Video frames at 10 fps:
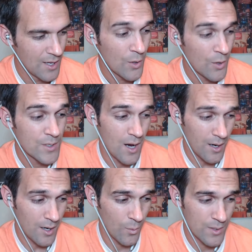Chris
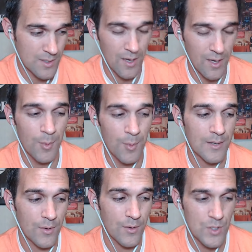Sacca wants to come in and
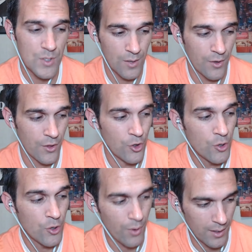tell the story of all the new
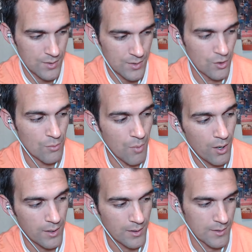products and new
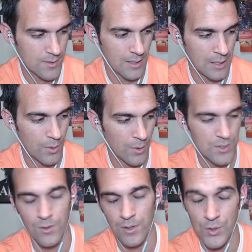markets, and he wants
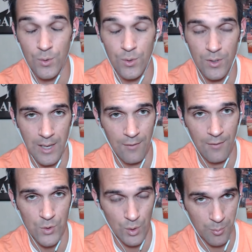to do it at $200K
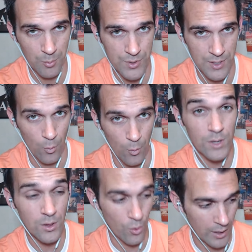for 20%
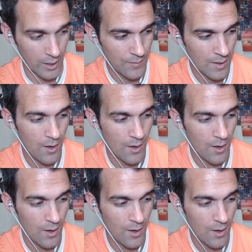with Lori.